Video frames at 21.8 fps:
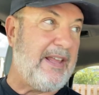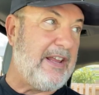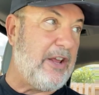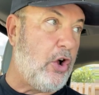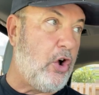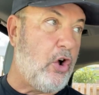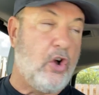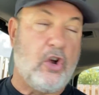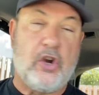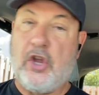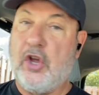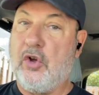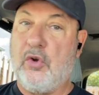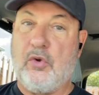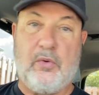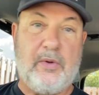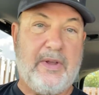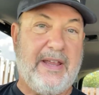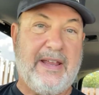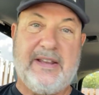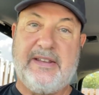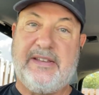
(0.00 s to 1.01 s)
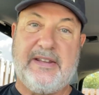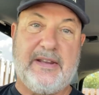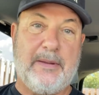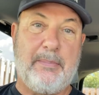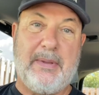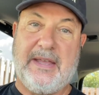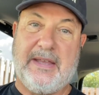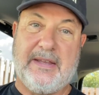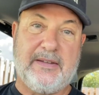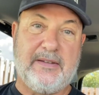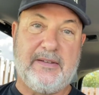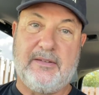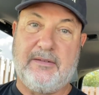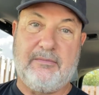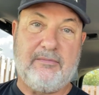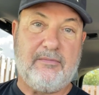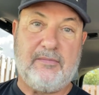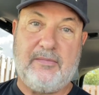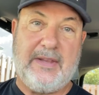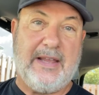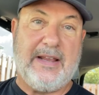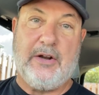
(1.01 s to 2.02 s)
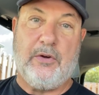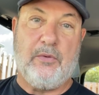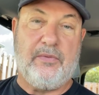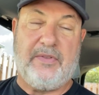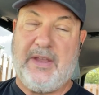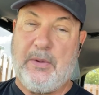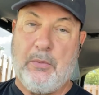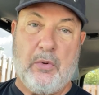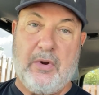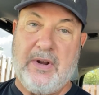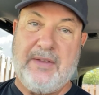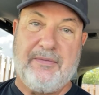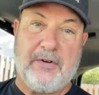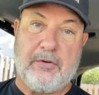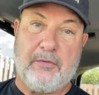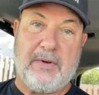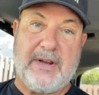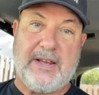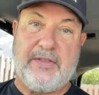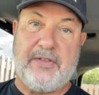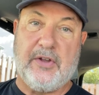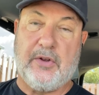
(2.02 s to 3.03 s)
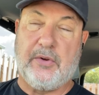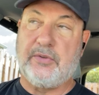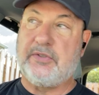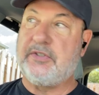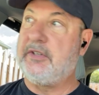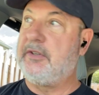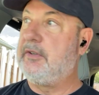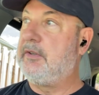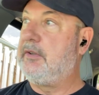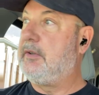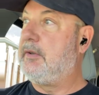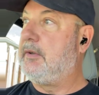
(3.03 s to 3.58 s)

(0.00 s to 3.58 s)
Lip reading: they all go into the bin. They won't even read those.